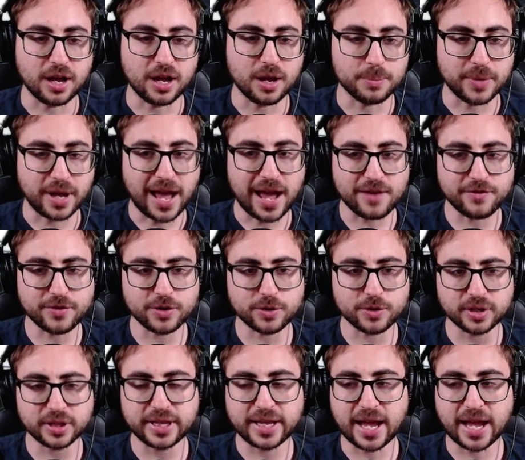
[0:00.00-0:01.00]
Haven't
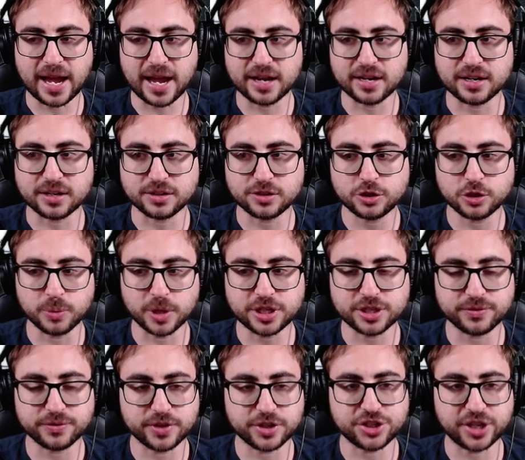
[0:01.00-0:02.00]
really had too much of
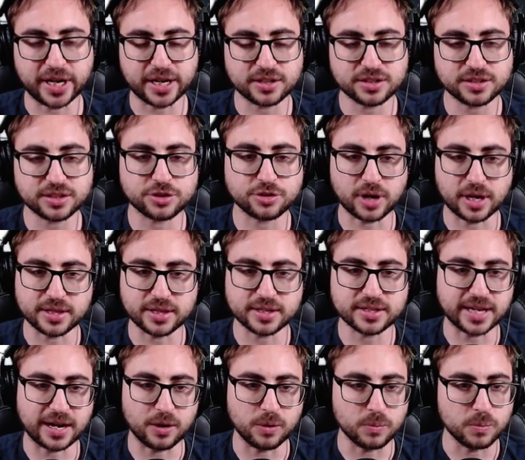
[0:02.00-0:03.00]
a chance to try this
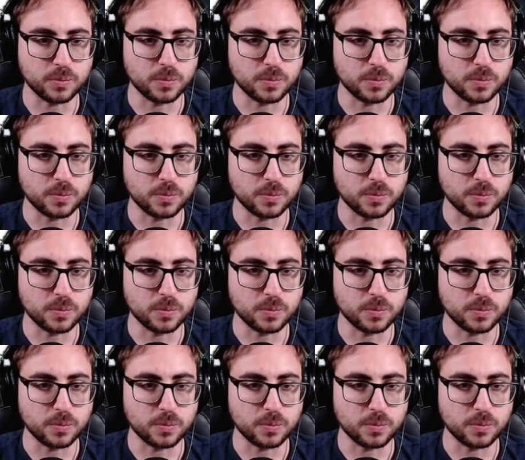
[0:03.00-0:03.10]
out.